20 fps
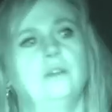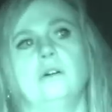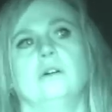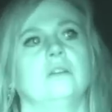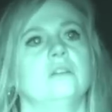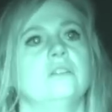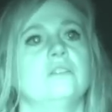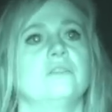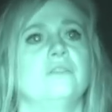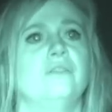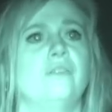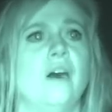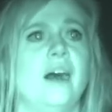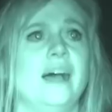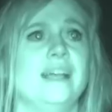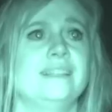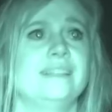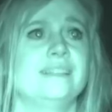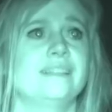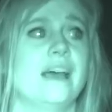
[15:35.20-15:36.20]
on a
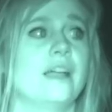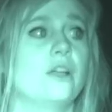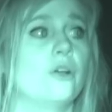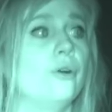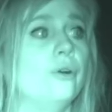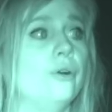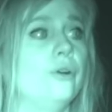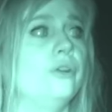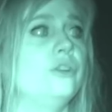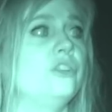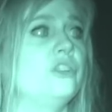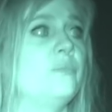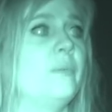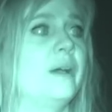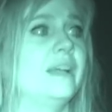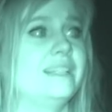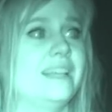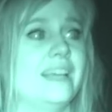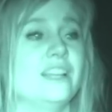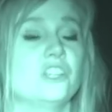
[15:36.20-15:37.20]
device that could
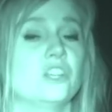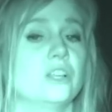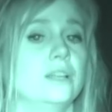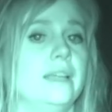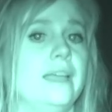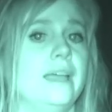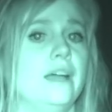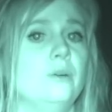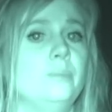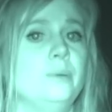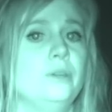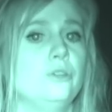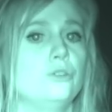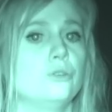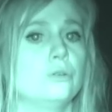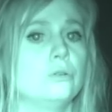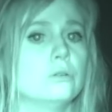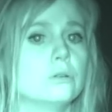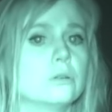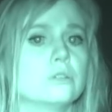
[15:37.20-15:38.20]
potentially help you
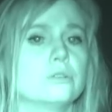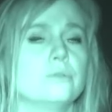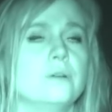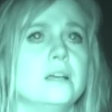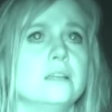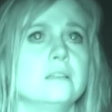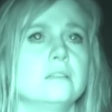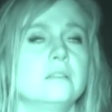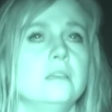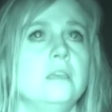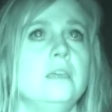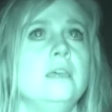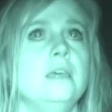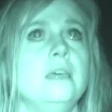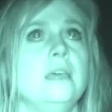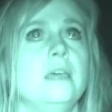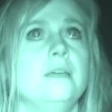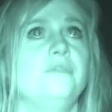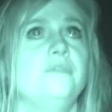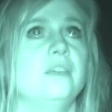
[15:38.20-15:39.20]
talk to us.
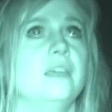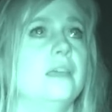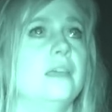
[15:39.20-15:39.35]
If you